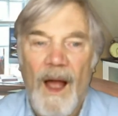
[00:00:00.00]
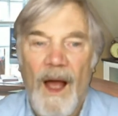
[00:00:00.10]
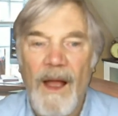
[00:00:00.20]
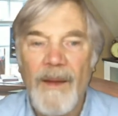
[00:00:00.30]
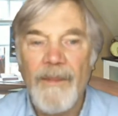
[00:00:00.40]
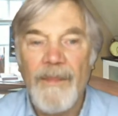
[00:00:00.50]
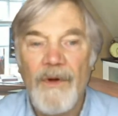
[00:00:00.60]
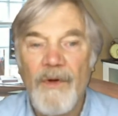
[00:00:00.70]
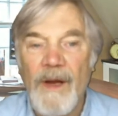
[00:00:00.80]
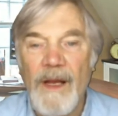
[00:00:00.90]
I'm
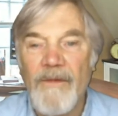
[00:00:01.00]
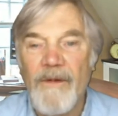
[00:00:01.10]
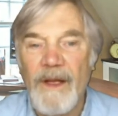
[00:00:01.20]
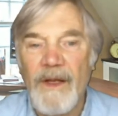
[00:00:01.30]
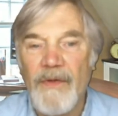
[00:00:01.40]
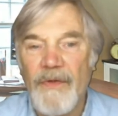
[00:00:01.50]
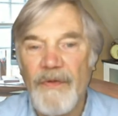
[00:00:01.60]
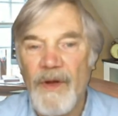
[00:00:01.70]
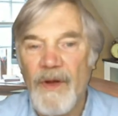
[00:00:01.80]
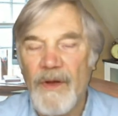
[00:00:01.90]
gravely
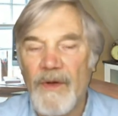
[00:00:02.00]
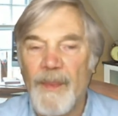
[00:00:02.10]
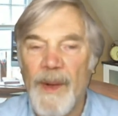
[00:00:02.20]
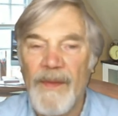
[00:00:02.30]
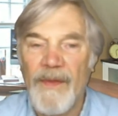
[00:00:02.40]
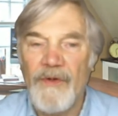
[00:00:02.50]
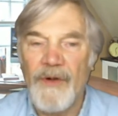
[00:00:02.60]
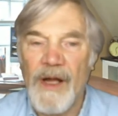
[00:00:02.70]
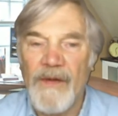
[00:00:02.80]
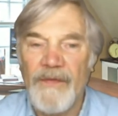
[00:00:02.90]
concerned by the
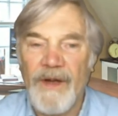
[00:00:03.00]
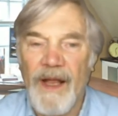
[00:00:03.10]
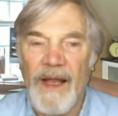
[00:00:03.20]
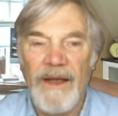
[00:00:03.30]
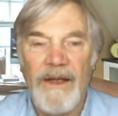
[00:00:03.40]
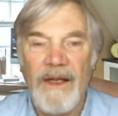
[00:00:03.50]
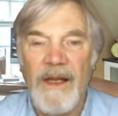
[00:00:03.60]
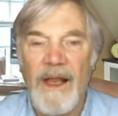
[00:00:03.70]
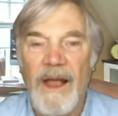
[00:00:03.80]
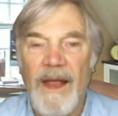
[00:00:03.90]
draft
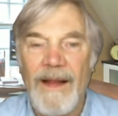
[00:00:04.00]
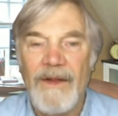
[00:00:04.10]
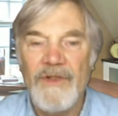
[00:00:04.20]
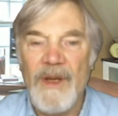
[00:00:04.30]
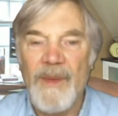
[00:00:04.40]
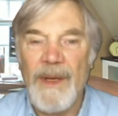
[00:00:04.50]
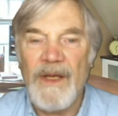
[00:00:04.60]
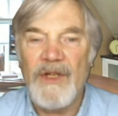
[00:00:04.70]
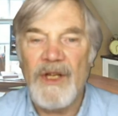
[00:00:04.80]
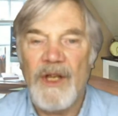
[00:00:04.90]

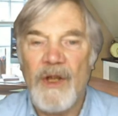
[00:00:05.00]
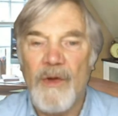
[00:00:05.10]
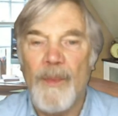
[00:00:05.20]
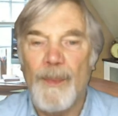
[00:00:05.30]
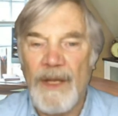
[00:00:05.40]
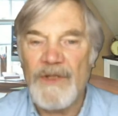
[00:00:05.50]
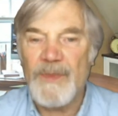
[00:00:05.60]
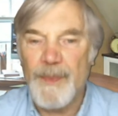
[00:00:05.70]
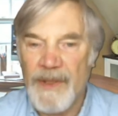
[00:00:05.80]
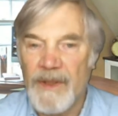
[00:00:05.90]
anti-LGBTQ plus
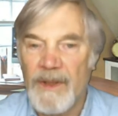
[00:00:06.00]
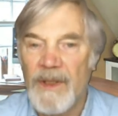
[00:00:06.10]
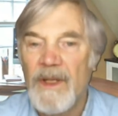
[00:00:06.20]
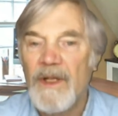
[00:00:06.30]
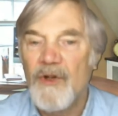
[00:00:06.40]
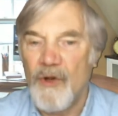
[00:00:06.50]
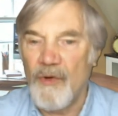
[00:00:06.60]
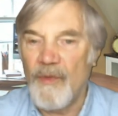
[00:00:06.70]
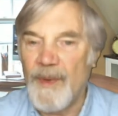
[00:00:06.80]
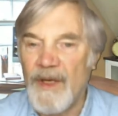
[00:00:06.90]
bill due
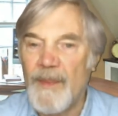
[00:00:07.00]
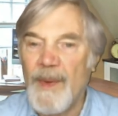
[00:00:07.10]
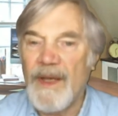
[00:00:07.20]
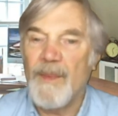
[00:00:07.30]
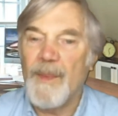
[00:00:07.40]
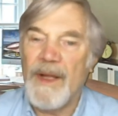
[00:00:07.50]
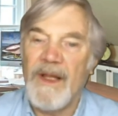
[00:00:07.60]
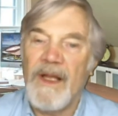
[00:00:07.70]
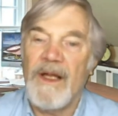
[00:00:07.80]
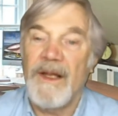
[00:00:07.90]
to be debated by
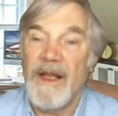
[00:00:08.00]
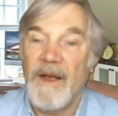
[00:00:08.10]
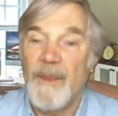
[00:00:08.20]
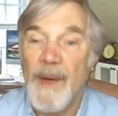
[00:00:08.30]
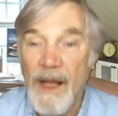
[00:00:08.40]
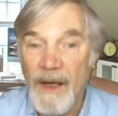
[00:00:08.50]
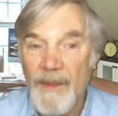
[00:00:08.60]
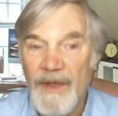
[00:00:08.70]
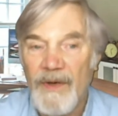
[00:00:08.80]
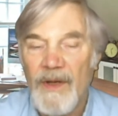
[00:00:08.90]
the Ghanaian
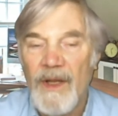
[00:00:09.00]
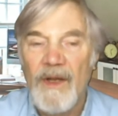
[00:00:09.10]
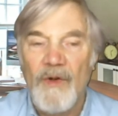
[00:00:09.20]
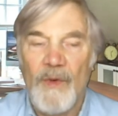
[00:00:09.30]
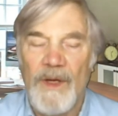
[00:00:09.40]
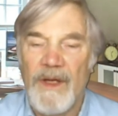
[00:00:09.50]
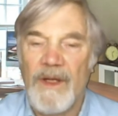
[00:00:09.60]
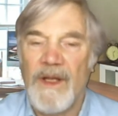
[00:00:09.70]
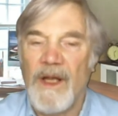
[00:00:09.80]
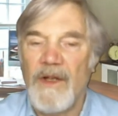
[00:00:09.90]
Parliament,
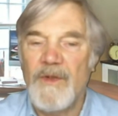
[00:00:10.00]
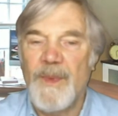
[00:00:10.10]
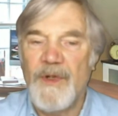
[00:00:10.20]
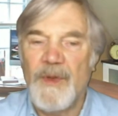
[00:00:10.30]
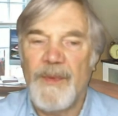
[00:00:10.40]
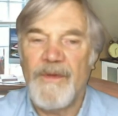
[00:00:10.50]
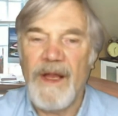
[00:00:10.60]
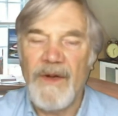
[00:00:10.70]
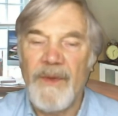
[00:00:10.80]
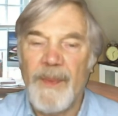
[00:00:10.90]
tweeted the Archbishop of
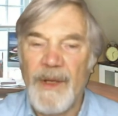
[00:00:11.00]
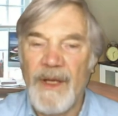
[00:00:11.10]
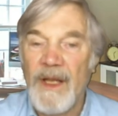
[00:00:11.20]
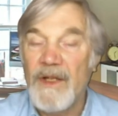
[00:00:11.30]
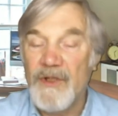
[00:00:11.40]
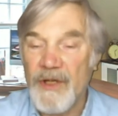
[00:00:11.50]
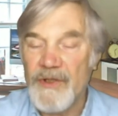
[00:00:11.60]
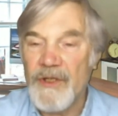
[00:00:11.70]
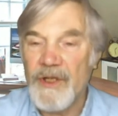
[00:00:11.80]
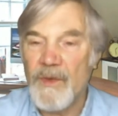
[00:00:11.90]
Canterbury,
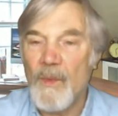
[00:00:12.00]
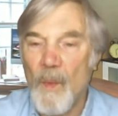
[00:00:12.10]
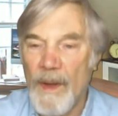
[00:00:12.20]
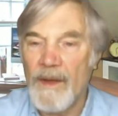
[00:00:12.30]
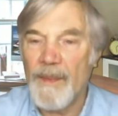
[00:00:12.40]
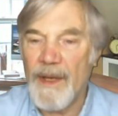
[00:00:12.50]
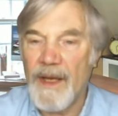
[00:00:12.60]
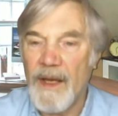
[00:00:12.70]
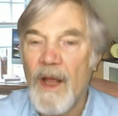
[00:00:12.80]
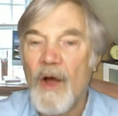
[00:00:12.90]
Justin
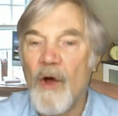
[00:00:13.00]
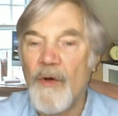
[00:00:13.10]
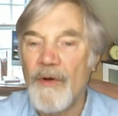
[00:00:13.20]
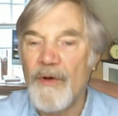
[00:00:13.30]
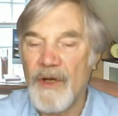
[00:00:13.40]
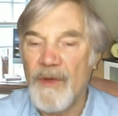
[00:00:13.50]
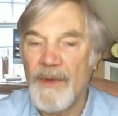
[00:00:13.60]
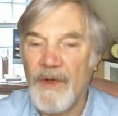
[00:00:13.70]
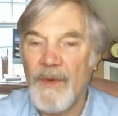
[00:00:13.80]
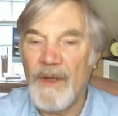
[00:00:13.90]
Welby, on October
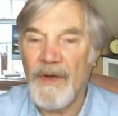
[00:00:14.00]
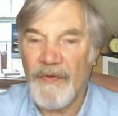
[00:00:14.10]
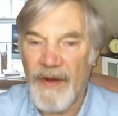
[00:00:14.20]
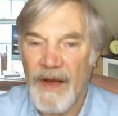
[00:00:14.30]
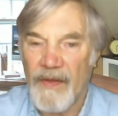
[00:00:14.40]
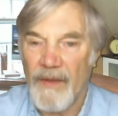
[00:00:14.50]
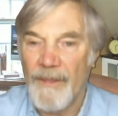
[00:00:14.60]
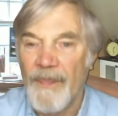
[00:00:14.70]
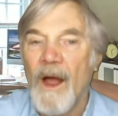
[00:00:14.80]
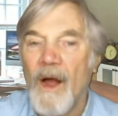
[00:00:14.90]
the 26th.
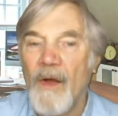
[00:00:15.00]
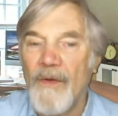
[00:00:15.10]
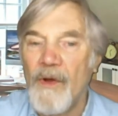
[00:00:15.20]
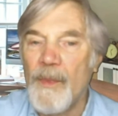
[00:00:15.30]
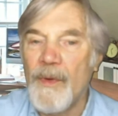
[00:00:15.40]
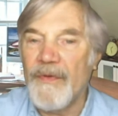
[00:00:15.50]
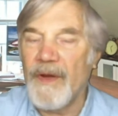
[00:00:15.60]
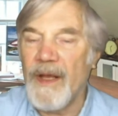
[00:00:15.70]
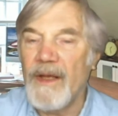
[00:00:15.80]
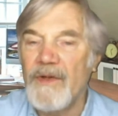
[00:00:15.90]
On numerous
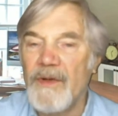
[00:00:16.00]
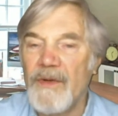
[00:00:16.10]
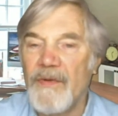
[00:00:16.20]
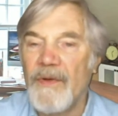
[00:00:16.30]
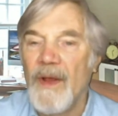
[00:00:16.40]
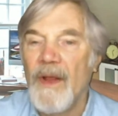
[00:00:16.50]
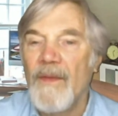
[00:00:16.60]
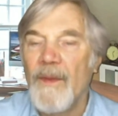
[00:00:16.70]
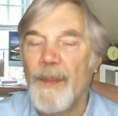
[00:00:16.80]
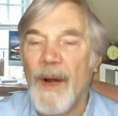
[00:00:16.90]
occasions,
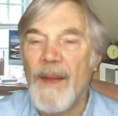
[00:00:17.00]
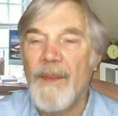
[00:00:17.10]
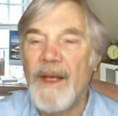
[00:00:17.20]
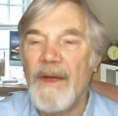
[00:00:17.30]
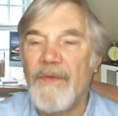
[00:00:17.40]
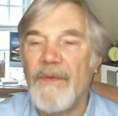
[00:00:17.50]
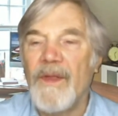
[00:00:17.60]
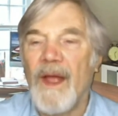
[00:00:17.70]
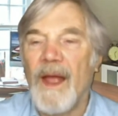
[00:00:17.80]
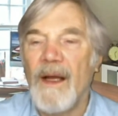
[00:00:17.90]
the primates of
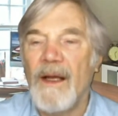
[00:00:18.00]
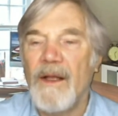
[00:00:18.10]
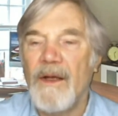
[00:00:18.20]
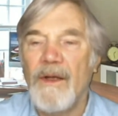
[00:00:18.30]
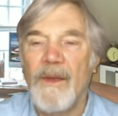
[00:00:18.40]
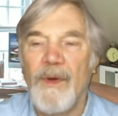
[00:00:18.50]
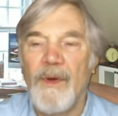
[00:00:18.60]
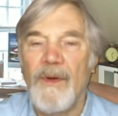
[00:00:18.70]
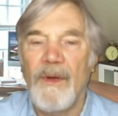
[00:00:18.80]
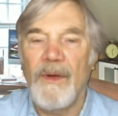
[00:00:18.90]
the Anglican
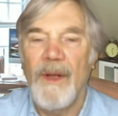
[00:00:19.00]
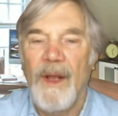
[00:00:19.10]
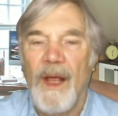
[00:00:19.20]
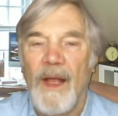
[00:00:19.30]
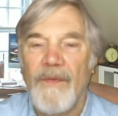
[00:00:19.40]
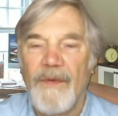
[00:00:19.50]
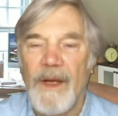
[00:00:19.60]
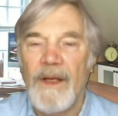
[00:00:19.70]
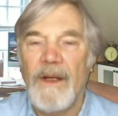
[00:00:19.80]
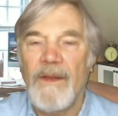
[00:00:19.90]
Communion have
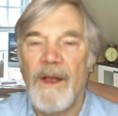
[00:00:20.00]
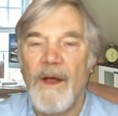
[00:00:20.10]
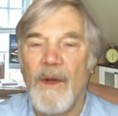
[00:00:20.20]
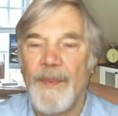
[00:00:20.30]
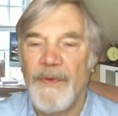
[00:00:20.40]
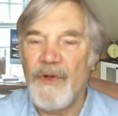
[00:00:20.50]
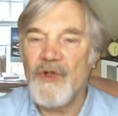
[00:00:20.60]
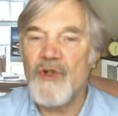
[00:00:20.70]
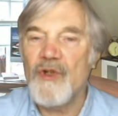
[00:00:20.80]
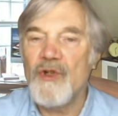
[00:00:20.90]
stated their
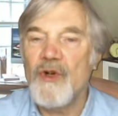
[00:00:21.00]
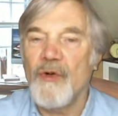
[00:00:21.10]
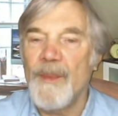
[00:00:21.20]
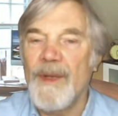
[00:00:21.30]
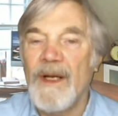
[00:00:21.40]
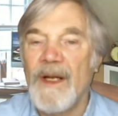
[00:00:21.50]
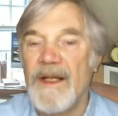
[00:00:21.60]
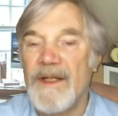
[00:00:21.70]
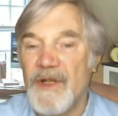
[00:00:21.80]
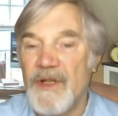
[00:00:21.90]
opposition to
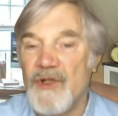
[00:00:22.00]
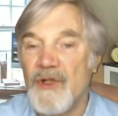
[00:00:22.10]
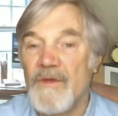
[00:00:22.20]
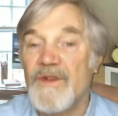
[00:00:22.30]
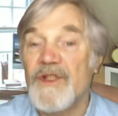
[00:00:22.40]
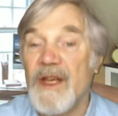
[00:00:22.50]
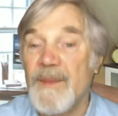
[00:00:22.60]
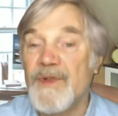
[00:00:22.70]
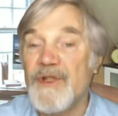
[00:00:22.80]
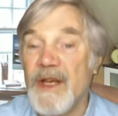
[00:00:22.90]
criminalization of
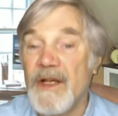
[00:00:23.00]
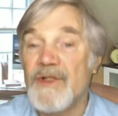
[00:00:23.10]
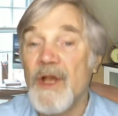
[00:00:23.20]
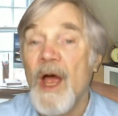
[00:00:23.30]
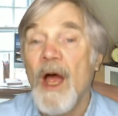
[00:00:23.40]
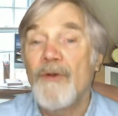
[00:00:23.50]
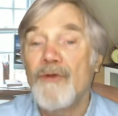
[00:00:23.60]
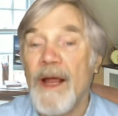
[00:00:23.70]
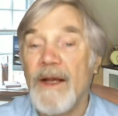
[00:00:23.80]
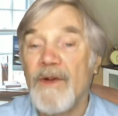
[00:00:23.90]
same-sex
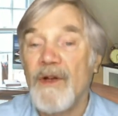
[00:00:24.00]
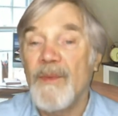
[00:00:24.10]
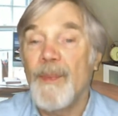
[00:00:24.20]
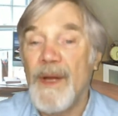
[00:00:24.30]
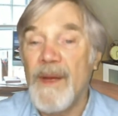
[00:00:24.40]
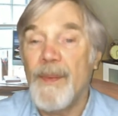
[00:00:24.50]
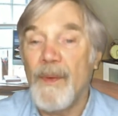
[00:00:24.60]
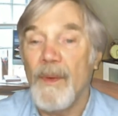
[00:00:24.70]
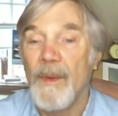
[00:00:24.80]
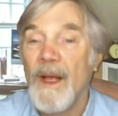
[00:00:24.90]
attracted
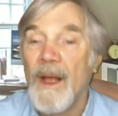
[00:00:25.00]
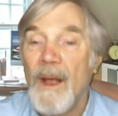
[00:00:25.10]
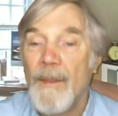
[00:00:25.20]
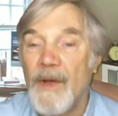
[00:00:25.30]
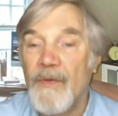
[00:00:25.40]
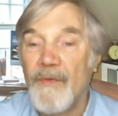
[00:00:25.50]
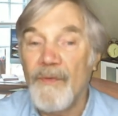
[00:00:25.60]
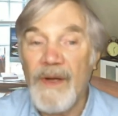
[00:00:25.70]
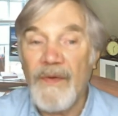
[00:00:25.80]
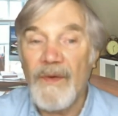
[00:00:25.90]
people, most
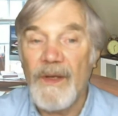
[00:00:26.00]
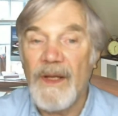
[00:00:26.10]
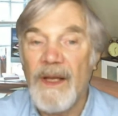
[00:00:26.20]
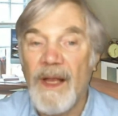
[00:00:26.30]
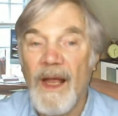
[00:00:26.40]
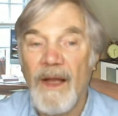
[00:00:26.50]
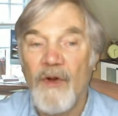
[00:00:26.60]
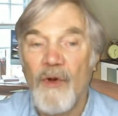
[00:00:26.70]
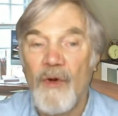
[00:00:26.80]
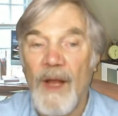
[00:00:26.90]
recently and
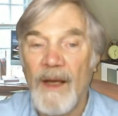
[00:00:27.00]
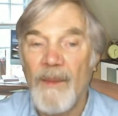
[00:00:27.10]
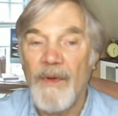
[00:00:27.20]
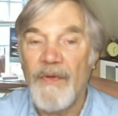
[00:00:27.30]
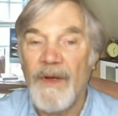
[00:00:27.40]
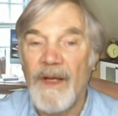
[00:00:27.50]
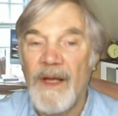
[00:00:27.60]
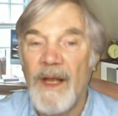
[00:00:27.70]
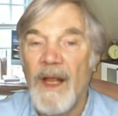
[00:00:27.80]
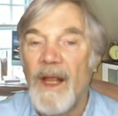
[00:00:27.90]

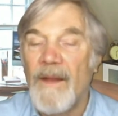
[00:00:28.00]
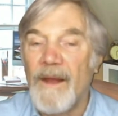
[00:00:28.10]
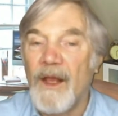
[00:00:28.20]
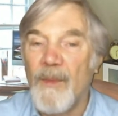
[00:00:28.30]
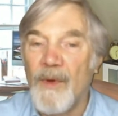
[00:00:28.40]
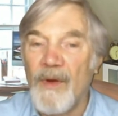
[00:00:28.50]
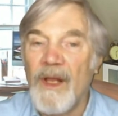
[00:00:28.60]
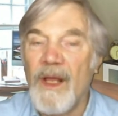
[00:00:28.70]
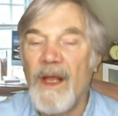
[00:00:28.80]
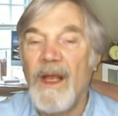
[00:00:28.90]
unanimously in the
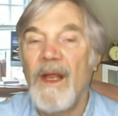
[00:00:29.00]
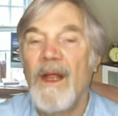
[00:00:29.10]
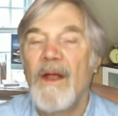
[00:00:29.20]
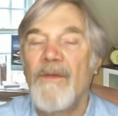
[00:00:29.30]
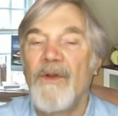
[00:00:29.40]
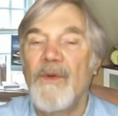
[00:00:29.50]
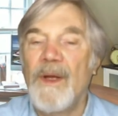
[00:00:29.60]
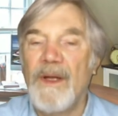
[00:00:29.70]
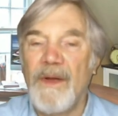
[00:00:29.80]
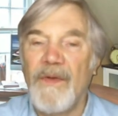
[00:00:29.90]
communique of the
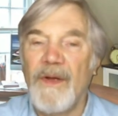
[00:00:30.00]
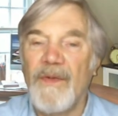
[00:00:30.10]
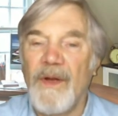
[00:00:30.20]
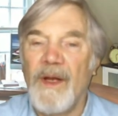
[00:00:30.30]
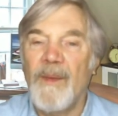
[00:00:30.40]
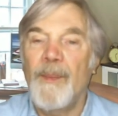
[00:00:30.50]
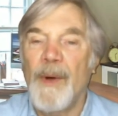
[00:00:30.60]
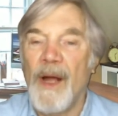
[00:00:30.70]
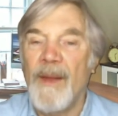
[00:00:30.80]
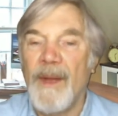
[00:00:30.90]
2016
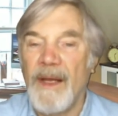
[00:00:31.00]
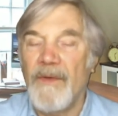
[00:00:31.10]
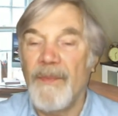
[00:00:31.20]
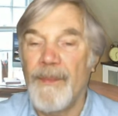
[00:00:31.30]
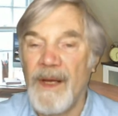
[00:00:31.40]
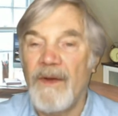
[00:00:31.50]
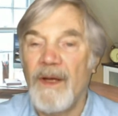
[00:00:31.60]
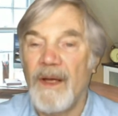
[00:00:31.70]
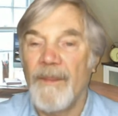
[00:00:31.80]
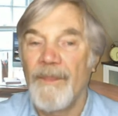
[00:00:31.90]
primates meeting.